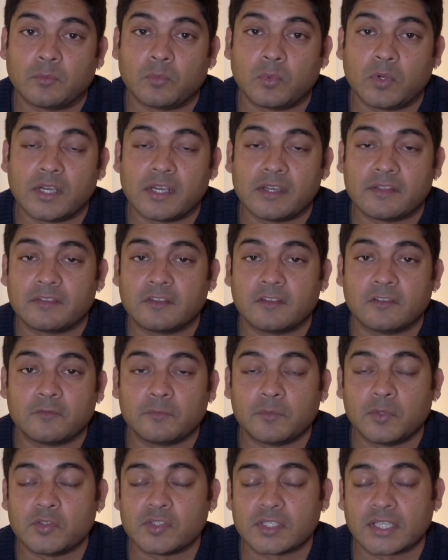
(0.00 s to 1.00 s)
the worth
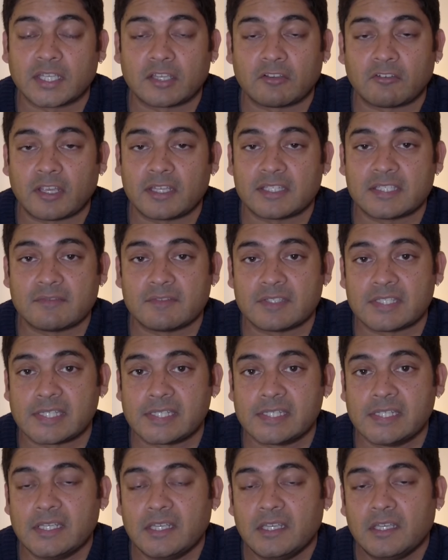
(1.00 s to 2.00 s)
of music and
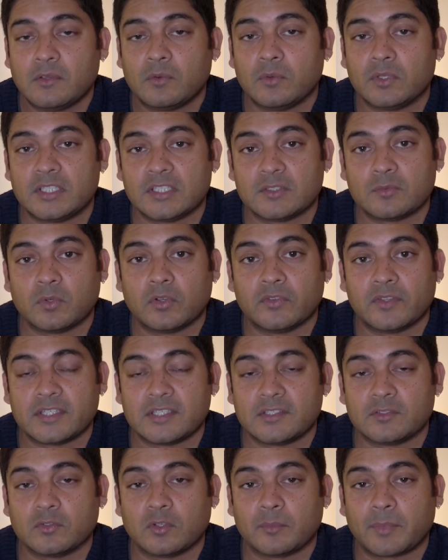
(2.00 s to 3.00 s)
creativity, which is what
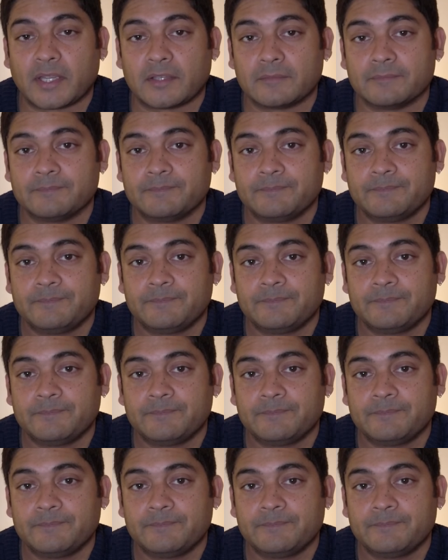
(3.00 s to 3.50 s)
this is all about.